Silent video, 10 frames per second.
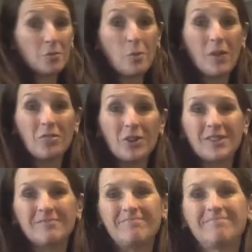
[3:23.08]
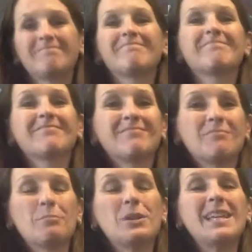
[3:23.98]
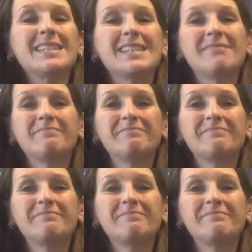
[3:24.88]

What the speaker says: 1/3. Pretty easy.